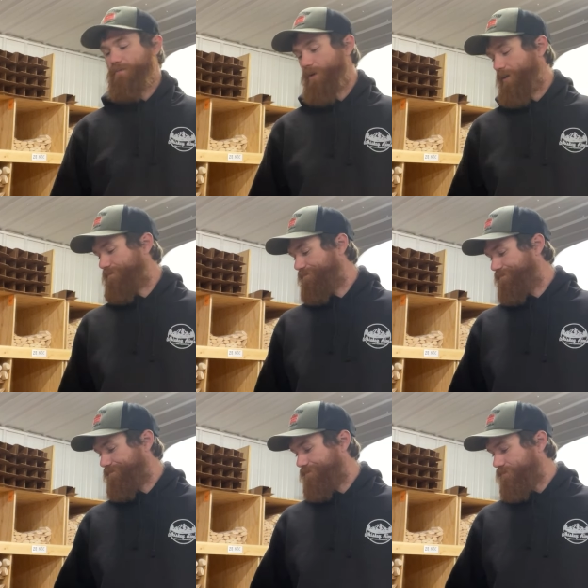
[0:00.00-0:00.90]
But
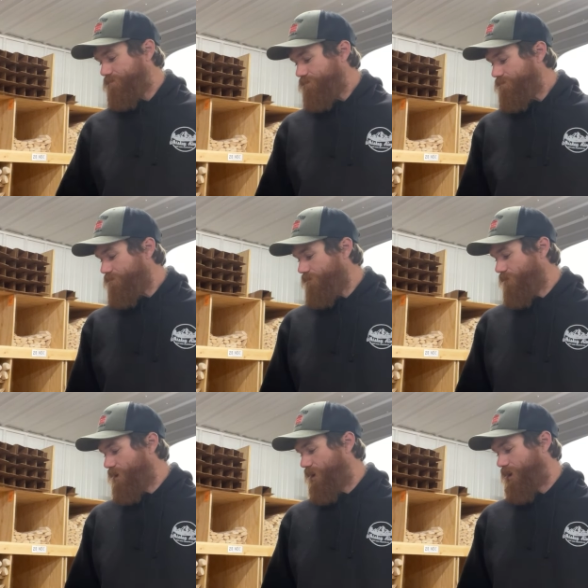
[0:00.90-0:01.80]

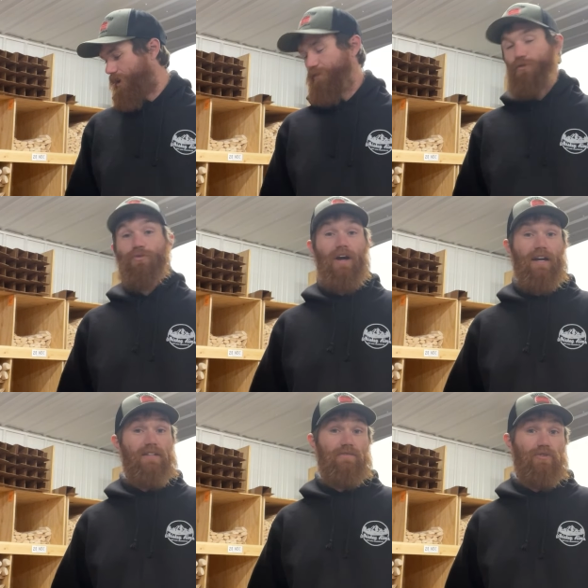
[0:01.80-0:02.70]
if you
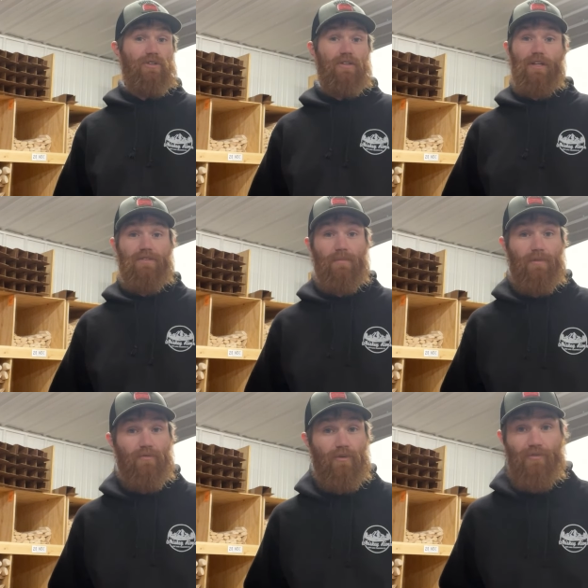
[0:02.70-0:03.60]
didn't get
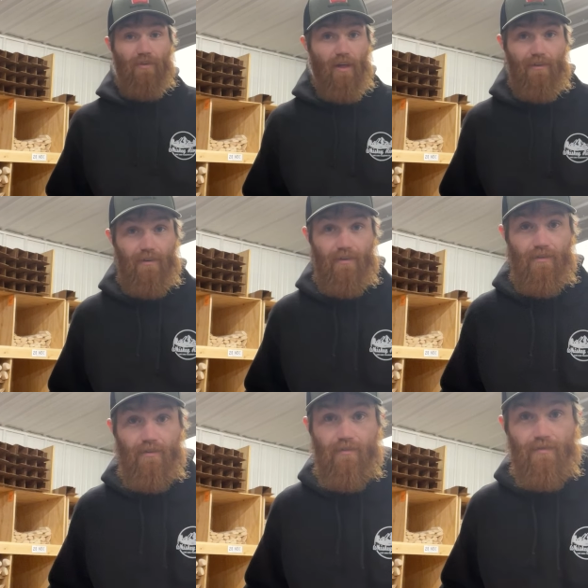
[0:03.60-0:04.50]
something for your father,
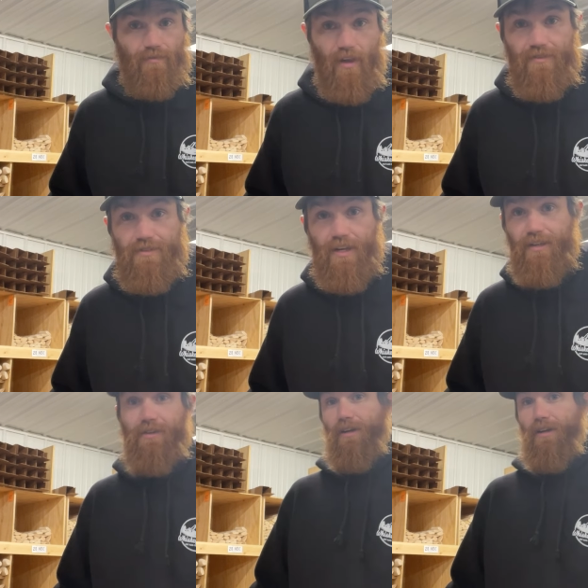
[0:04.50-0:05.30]
for Father's Day, and you're